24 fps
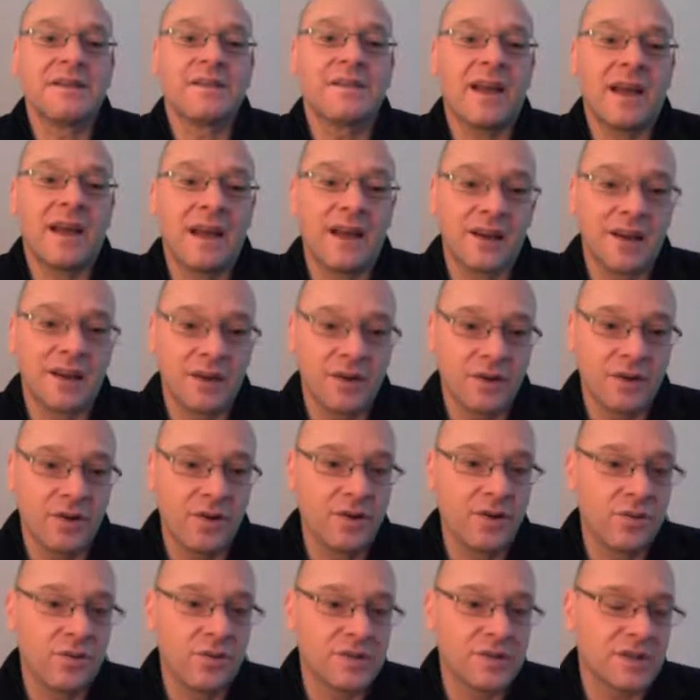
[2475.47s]
that could
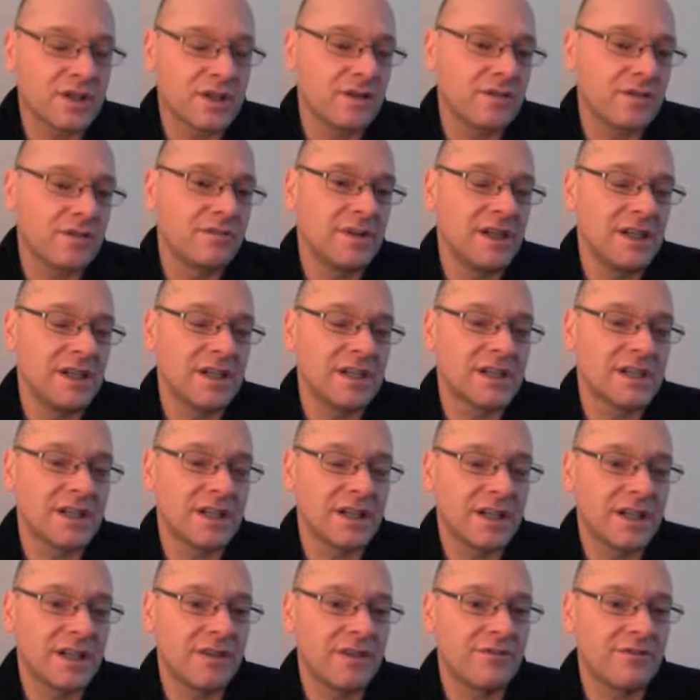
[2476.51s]
also realistically